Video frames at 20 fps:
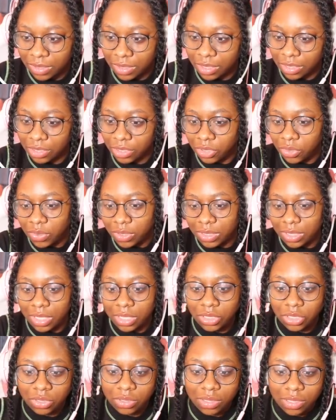The dude is
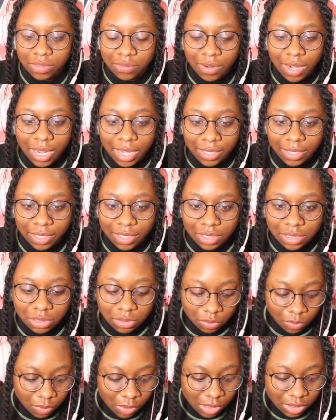literally crying. Like, he
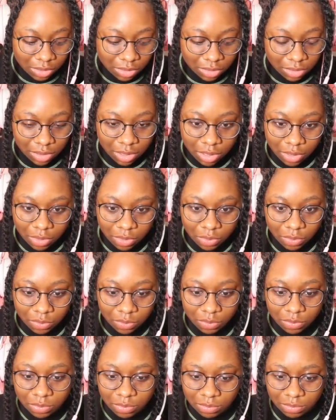just wants to go
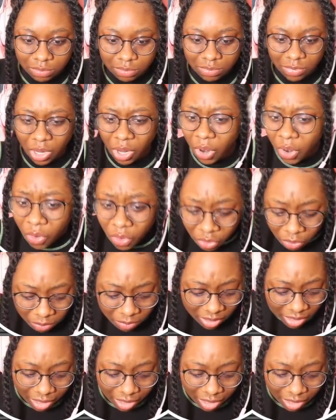home.